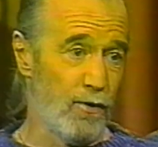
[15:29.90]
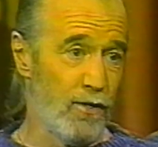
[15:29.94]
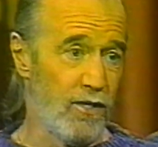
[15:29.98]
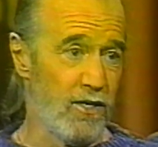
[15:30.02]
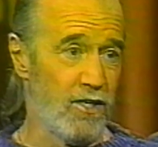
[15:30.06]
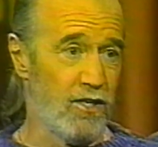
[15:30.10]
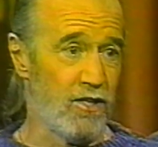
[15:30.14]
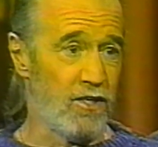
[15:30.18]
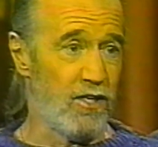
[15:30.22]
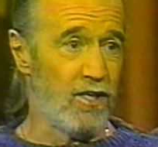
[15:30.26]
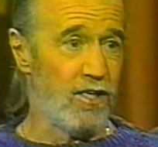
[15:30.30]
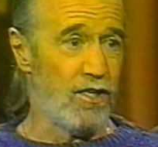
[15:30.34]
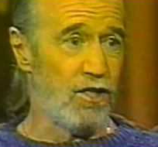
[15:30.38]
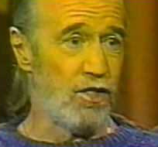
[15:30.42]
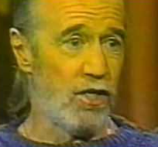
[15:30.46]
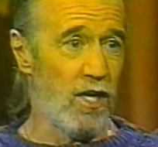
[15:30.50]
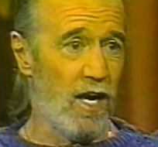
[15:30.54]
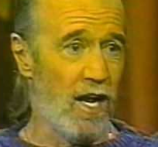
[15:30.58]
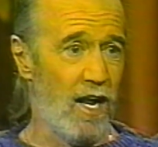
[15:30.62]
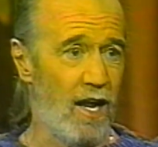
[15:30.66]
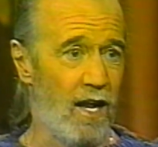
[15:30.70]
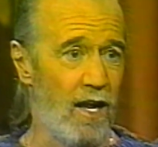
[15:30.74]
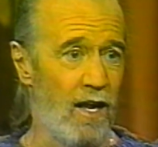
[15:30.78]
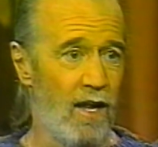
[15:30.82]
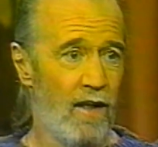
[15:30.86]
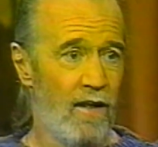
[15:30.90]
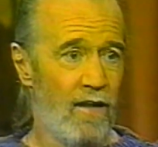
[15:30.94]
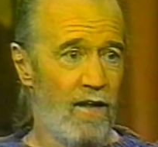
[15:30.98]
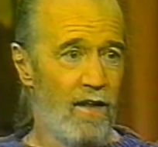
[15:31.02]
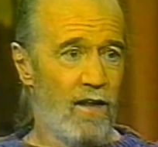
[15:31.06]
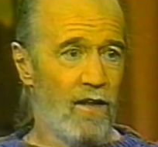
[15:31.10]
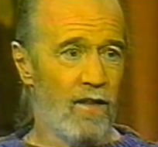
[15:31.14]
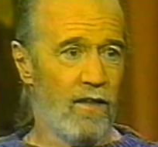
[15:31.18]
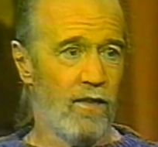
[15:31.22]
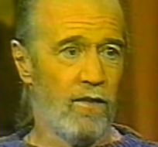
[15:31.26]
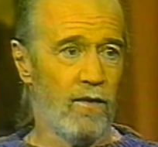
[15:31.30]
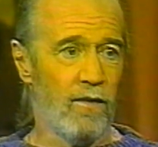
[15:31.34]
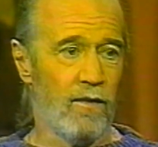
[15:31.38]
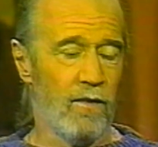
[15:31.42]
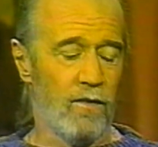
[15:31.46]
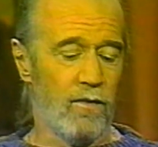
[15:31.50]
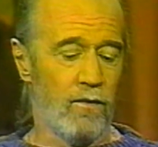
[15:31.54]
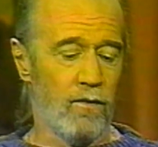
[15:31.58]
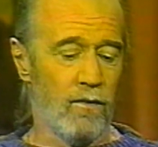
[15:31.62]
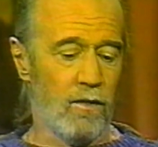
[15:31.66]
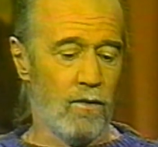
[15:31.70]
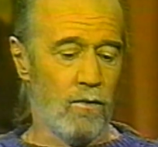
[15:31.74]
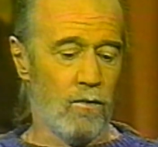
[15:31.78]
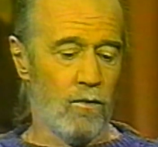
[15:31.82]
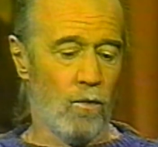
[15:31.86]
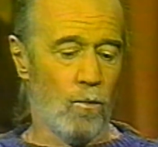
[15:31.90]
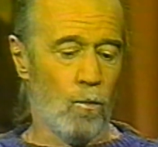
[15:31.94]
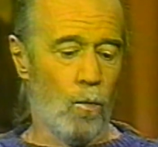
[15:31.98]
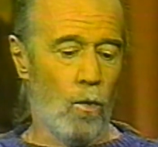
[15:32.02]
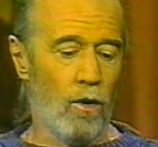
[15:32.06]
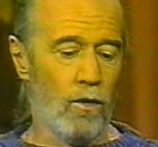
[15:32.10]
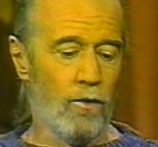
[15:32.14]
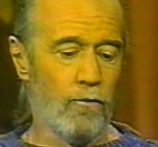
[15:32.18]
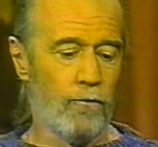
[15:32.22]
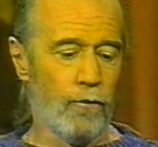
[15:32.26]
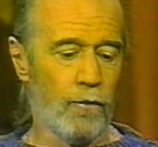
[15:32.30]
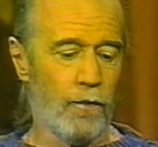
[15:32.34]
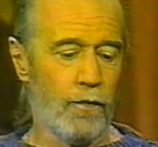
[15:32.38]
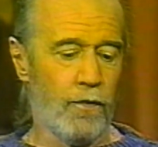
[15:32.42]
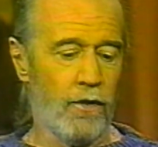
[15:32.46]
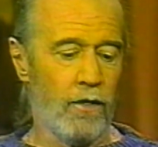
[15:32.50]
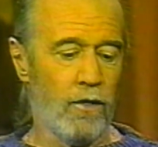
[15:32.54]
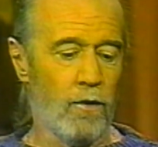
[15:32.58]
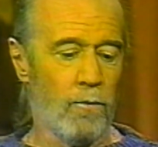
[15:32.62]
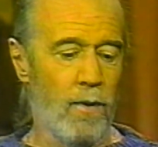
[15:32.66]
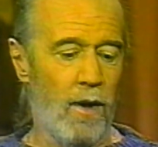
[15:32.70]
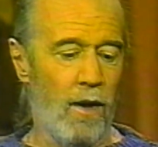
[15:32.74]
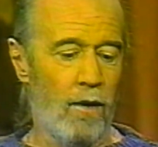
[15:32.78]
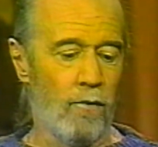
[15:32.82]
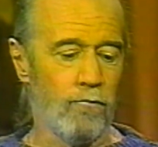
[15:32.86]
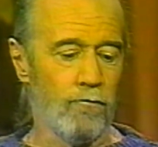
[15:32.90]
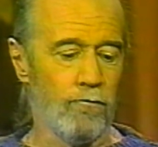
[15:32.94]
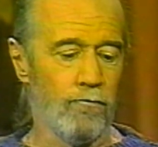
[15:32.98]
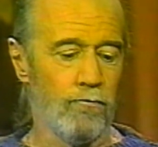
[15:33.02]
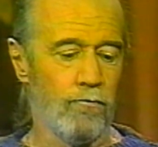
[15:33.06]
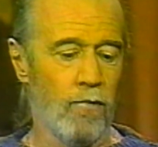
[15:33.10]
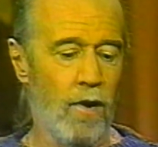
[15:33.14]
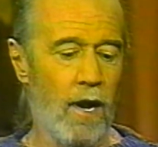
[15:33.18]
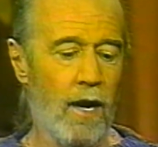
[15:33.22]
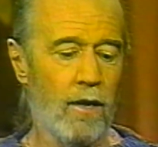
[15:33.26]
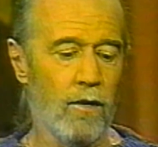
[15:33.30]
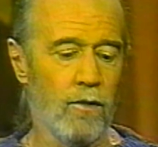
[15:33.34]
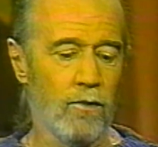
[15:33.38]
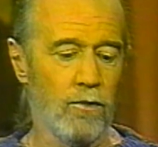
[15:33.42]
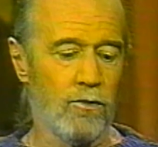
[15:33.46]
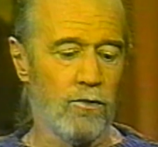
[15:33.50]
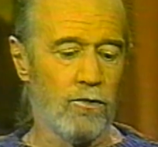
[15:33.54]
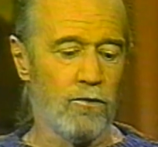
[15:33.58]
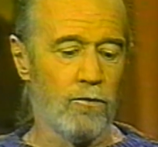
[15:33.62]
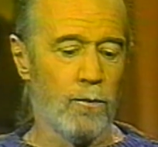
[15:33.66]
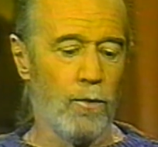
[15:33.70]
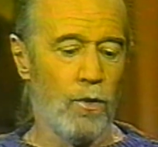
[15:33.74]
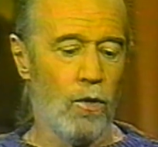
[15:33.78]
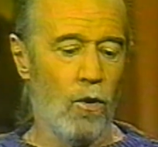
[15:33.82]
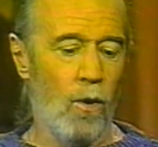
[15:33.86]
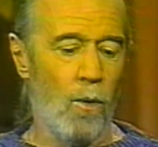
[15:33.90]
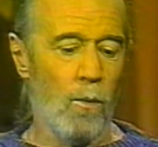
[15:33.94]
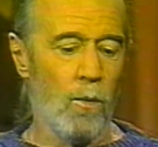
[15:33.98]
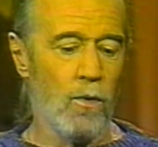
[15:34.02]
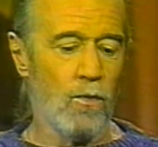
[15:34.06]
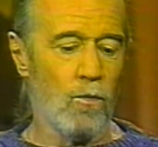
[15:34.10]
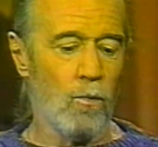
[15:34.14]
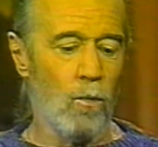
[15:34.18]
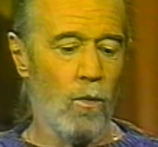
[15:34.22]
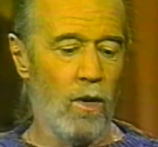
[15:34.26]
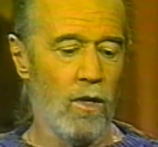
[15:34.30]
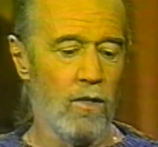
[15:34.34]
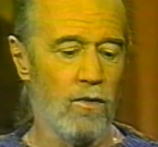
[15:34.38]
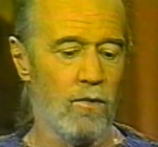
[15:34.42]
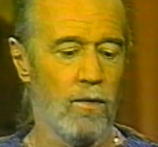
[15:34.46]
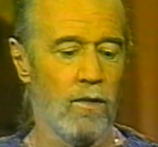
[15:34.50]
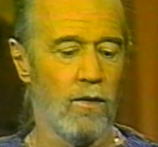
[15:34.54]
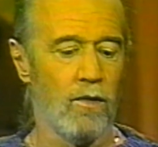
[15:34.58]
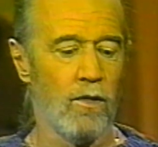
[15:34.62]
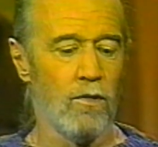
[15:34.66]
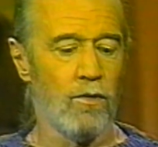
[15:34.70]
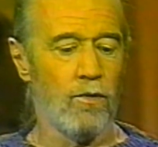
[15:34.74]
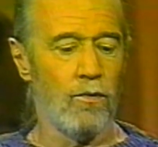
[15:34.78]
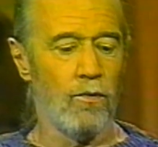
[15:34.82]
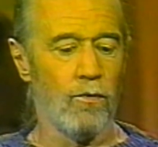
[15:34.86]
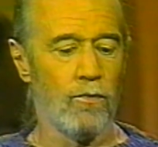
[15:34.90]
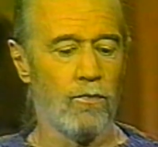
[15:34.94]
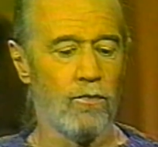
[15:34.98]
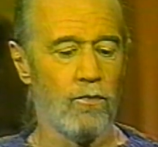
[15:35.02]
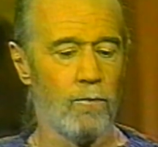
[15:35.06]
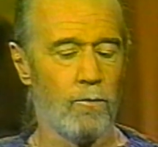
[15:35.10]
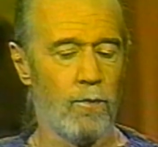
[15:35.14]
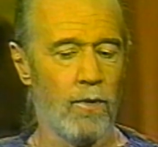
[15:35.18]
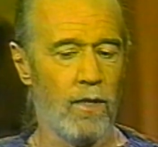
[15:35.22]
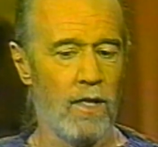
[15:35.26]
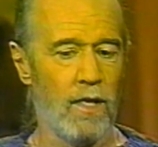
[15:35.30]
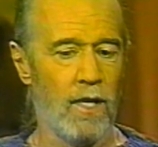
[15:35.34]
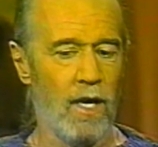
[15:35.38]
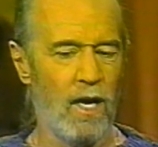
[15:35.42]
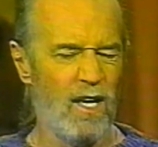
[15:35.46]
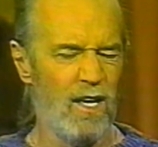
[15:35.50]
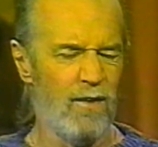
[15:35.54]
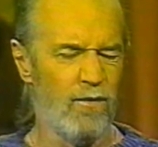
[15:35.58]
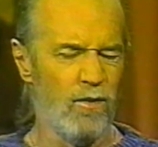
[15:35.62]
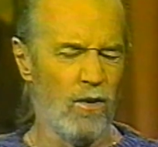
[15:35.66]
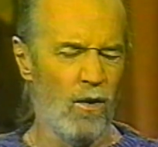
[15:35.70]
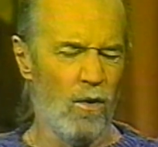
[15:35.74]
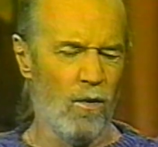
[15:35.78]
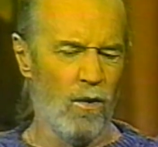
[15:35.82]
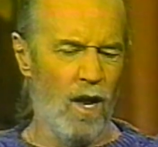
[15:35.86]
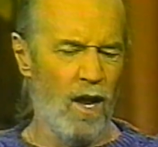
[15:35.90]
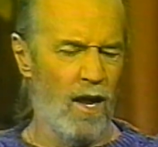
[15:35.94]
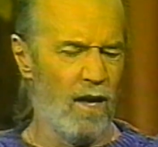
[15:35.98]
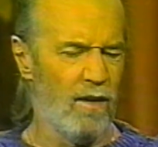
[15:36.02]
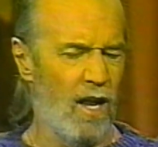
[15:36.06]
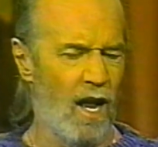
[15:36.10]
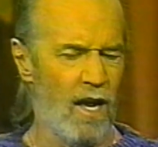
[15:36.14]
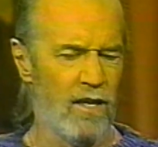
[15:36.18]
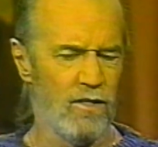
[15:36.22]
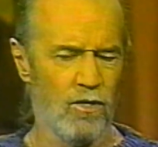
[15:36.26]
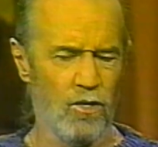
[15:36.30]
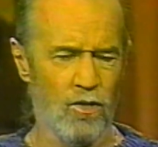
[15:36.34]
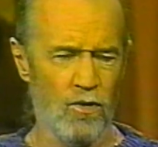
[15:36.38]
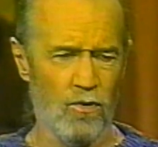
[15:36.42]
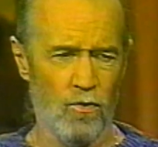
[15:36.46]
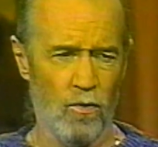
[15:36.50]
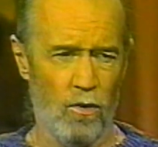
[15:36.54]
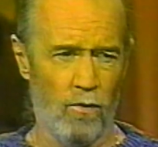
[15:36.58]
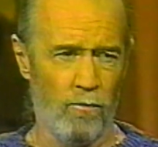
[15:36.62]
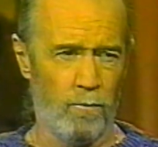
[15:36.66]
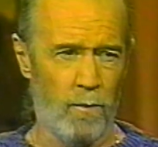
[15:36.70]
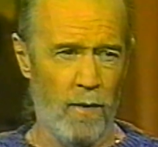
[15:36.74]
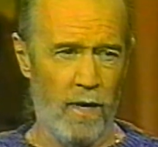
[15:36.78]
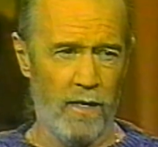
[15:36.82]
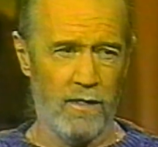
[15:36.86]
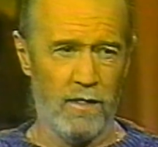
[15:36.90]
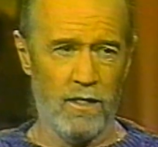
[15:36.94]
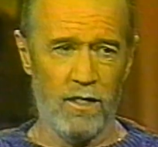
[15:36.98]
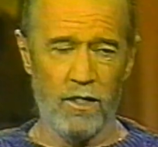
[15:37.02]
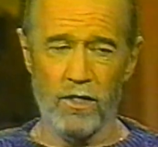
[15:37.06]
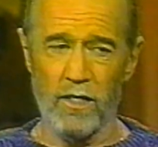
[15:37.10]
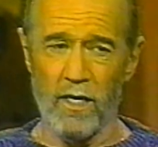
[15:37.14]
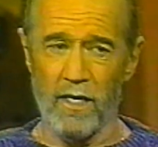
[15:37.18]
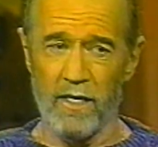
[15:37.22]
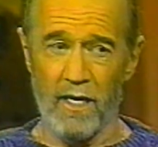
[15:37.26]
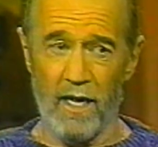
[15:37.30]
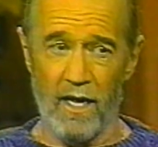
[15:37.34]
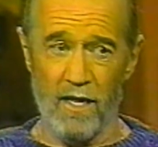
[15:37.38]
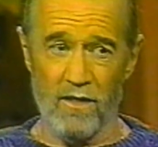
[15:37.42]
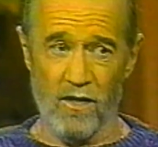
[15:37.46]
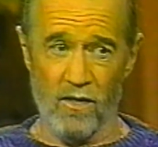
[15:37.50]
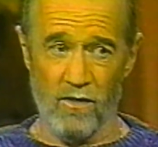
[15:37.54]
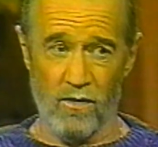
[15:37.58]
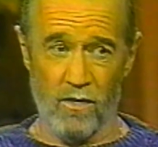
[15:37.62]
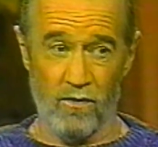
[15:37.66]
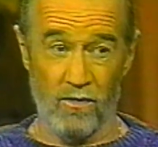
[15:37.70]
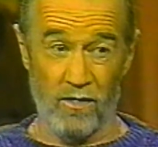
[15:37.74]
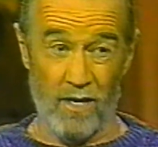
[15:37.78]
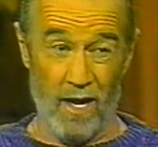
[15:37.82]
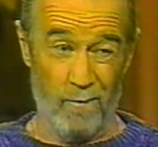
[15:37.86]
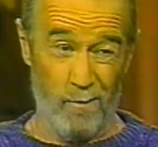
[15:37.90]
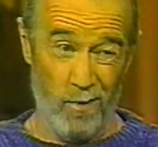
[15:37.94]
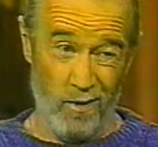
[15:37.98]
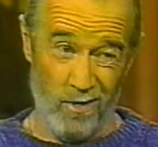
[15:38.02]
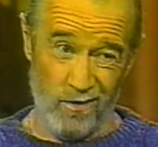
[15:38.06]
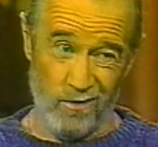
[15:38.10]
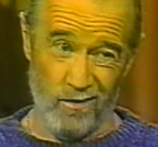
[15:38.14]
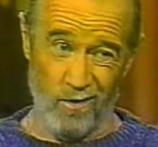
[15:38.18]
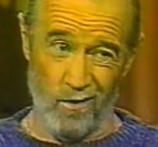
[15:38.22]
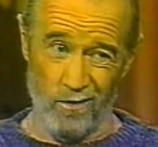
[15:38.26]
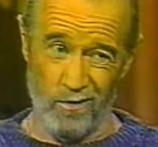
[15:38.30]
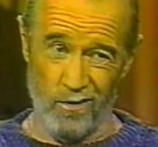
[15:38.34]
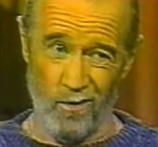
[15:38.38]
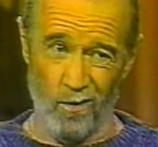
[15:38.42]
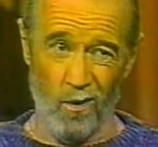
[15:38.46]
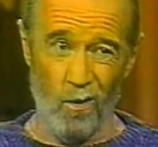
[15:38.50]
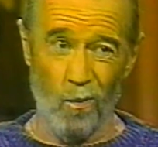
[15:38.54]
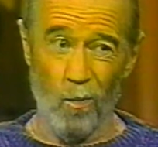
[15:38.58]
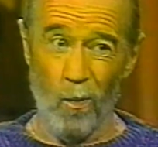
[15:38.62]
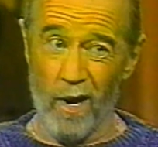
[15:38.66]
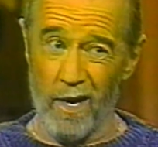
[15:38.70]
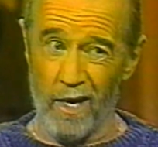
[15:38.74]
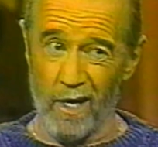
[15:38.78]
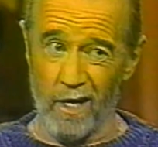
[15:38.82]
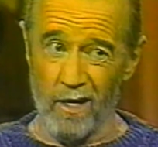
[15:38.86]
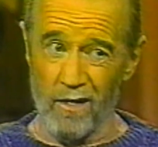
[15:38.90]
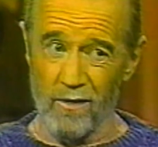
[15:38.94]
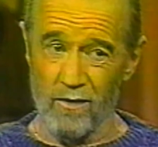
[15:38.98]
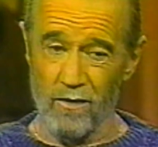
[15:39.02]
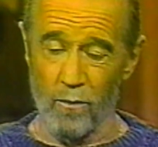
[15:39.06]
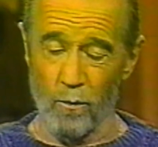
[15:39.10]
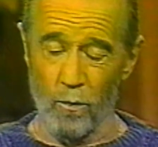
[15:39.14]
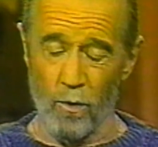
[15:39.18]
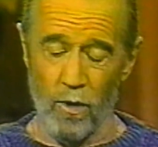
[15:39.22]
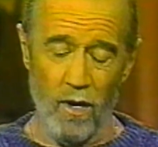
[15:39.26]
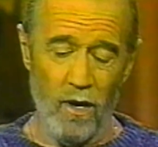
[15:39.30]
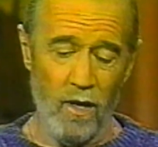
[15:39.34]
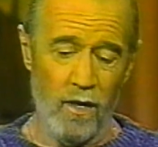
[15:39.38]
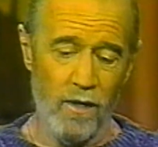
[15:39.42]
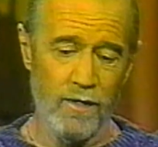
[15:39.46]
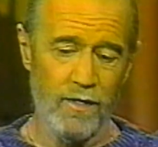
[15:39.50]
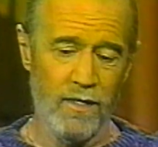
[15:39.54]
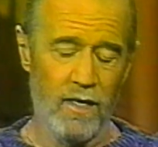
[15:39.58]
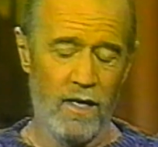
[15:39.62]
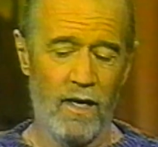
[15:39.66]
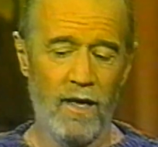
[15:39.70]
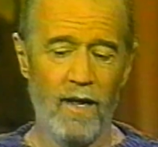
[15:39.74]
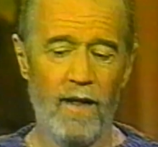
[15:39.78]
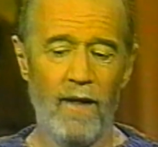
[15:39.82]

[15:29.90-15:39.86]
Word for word: being a DJ. The wonderful thing about records to me always was that this used to be, and even though I just saw my DJ days as a stepping stone, you know, a way to get somewhere else,